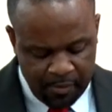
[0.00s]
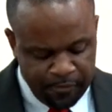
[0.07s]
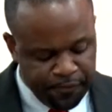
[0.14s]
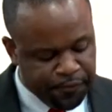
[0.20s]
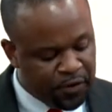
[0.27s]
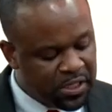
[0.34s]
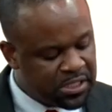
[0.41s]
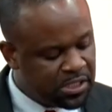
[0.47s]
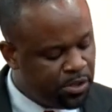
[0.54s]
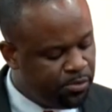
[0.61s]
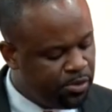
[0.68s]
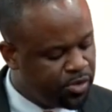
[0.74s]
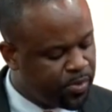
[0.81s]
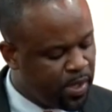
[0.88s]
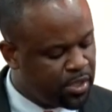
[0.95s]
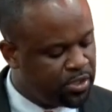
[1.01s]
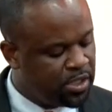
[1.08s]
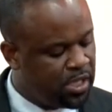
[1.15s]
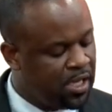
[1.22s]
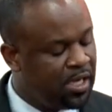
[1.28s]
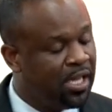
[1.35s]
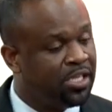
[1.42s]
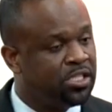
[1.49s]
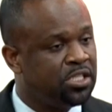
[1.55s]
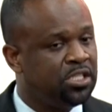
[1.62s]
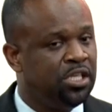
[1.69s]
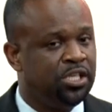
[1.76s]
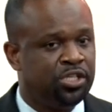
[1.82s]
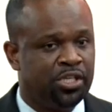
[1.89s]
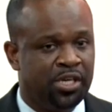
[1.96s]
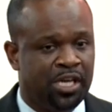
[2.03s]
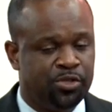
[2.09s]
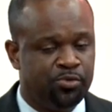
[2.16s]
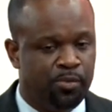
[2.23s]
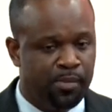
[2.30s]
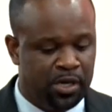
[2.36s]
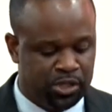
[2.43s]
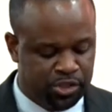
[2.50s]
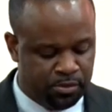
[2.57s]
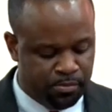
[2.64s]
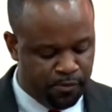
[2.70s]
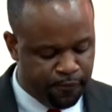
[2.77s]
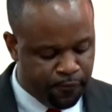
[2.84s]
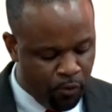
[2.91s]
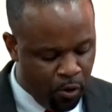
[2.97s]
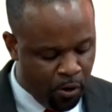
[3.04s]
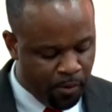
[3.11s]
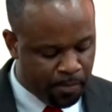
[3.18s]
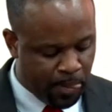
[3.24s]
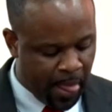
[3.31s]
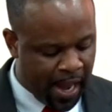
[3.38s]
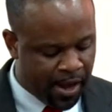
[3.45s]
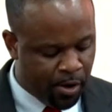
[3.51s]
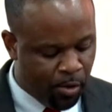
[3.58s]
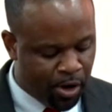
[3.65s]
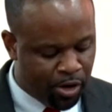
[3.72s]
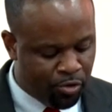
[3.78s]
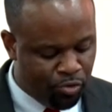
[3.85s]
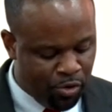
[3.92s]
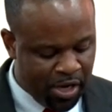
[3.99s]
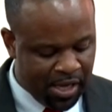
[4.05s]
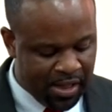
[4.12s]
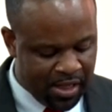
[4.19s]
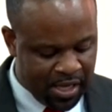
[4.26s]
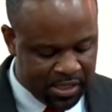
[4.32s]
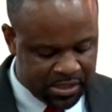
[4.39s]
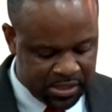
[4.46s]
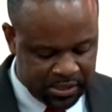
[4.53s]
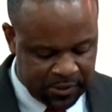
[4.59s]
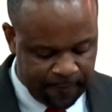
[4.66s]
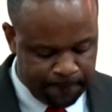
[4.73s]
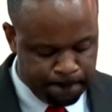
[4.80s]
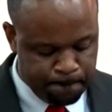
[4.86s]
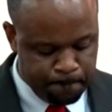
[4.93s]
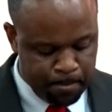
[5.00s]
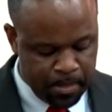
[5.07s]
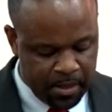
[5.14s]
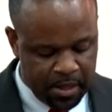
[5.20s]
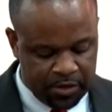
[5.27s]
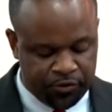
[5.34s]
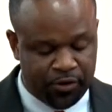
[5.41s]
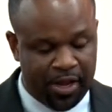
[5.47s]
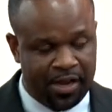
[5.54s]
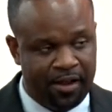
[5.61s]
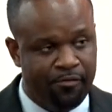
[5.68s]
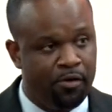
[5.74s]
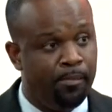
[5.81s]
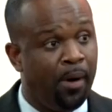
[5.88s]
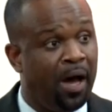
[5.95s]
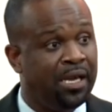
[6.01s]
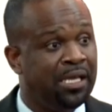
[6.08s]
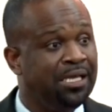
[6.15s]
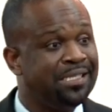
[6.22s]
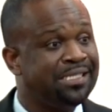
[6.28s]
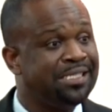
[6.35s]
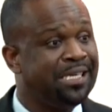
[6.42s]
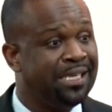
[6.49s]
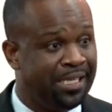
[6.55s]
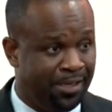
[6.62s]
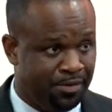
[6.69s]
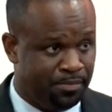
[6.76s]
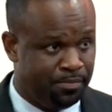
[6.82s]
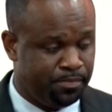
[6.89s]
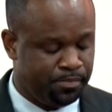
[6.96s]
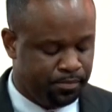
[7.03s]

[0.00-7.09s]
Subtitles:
Firstly, with respect to the legislation, as we mentioned before, and I want to read this so that everybody is clear.